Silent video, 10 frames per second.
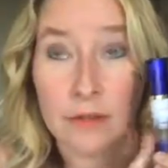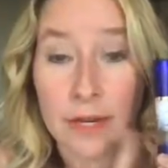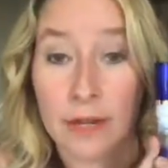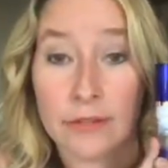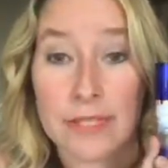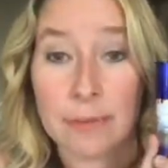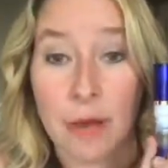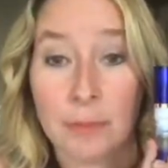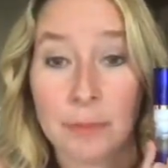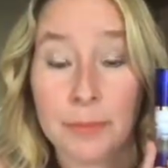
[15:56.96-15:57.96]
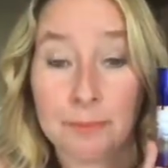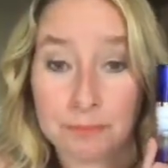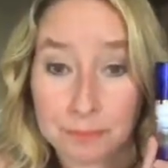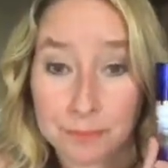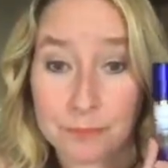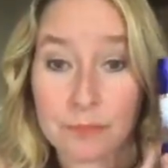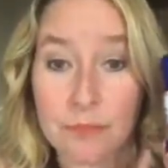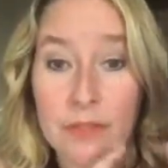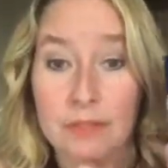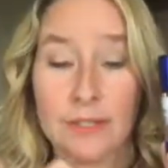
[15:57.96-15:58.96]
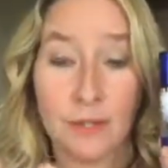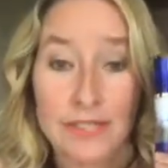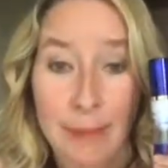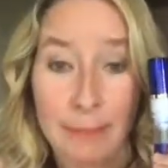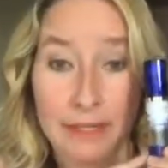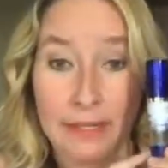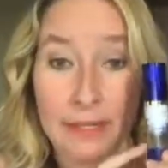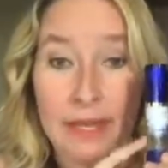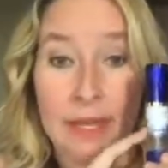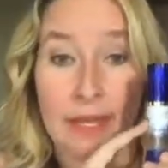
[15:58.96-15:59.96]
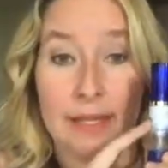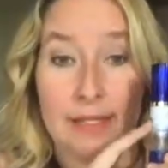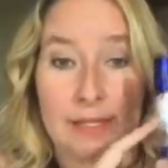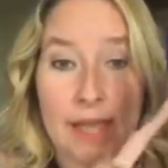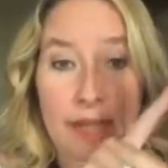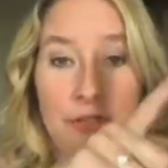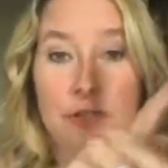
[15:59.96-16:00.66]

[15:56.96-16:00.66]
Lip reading: airless pump. So what's happening is as you're